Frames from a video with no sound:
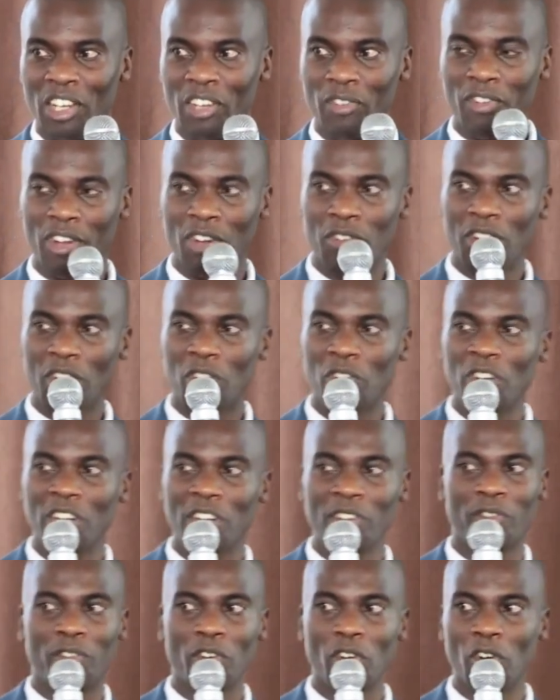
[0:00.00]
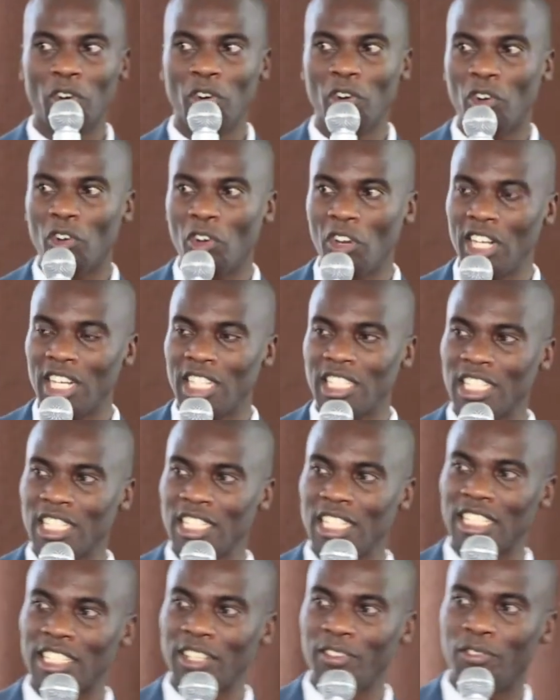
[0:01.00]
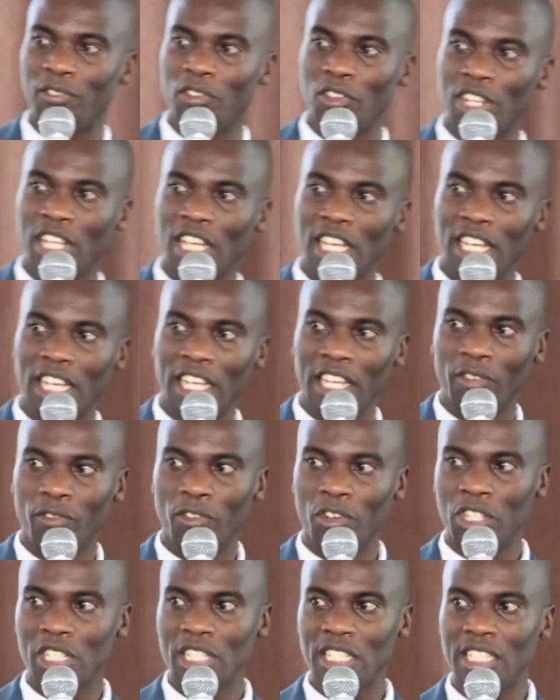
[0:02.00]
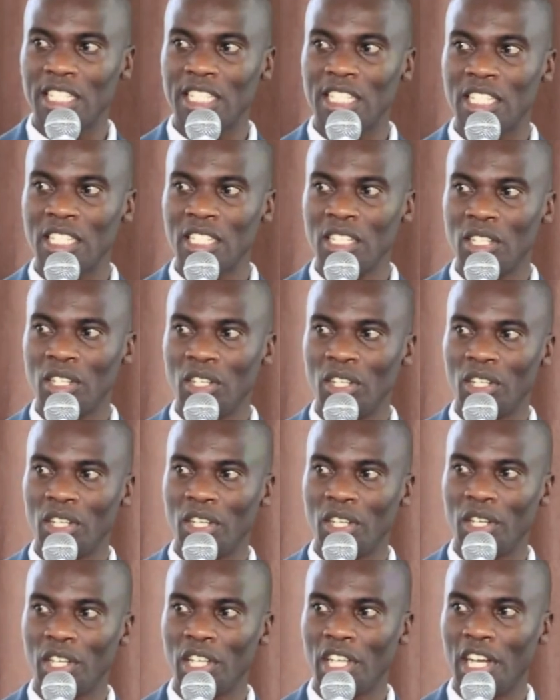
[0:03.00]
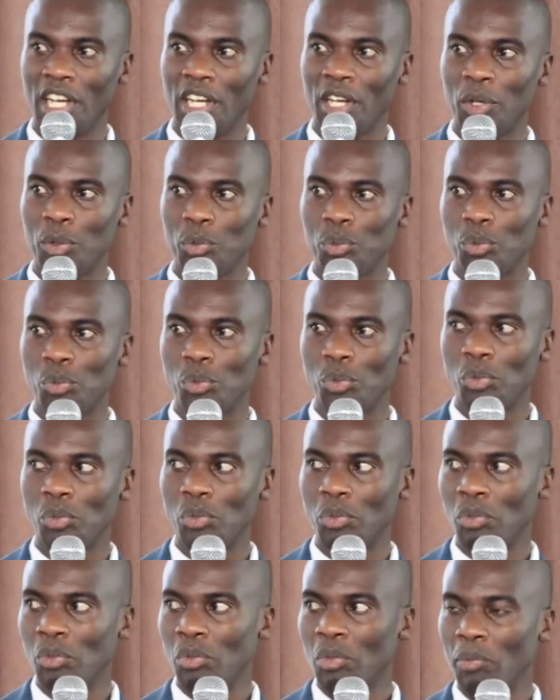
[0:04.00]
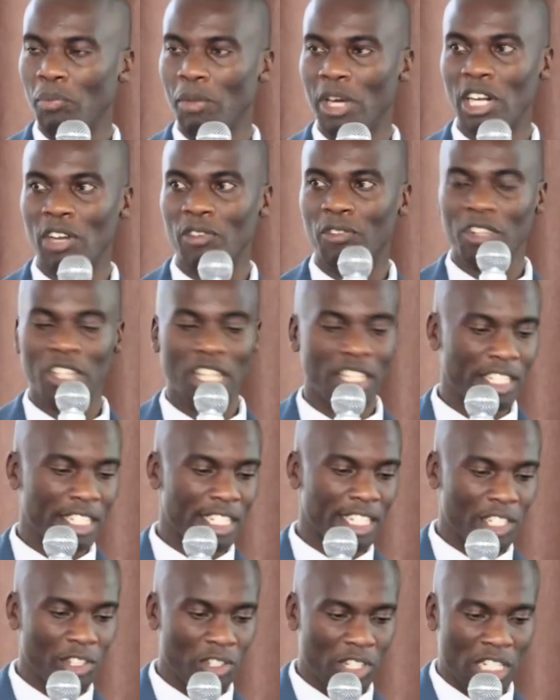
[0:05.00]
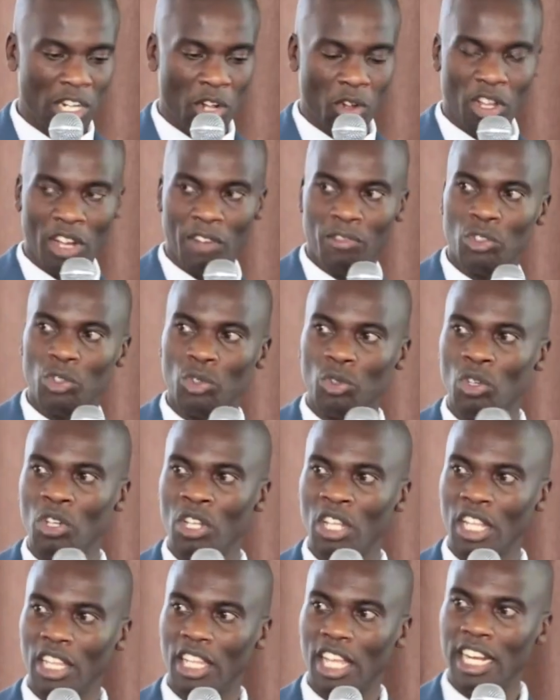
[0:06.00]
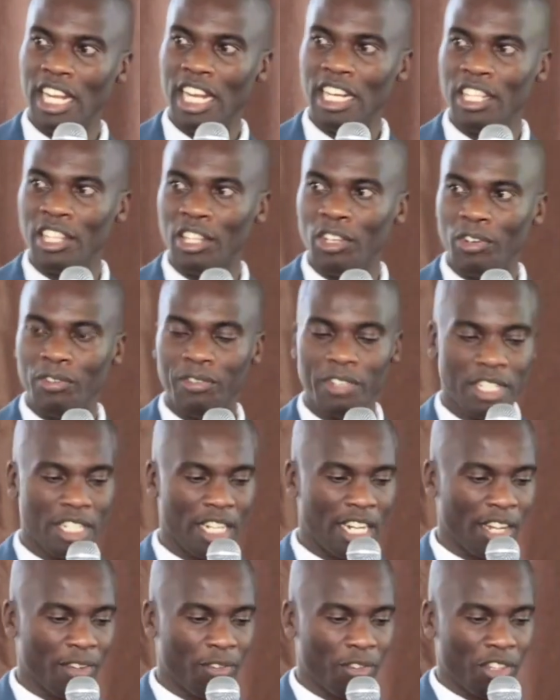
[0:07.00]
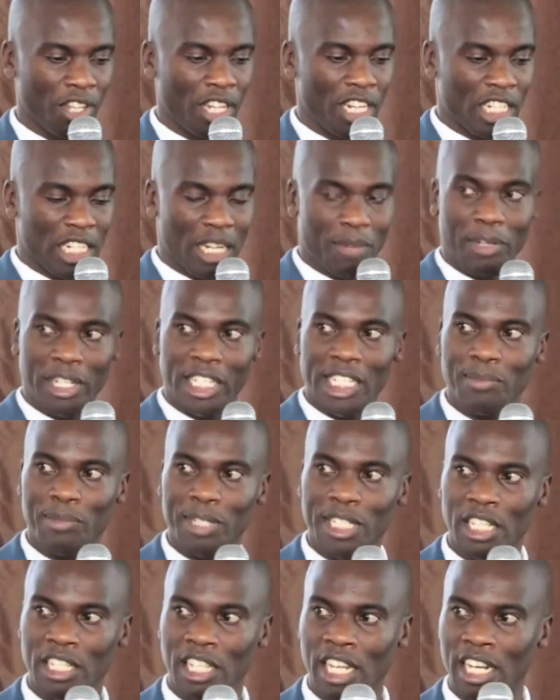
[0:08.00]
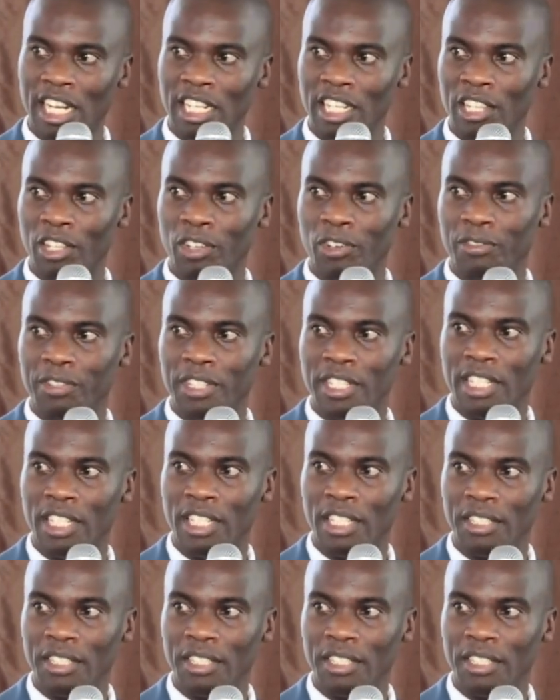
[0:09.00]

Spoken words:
Fieldwork only for collecting data for the voters. Yeah. But now for the other sections, now you have to, they're done in the office. Like for the income and expenses, they're done in the office.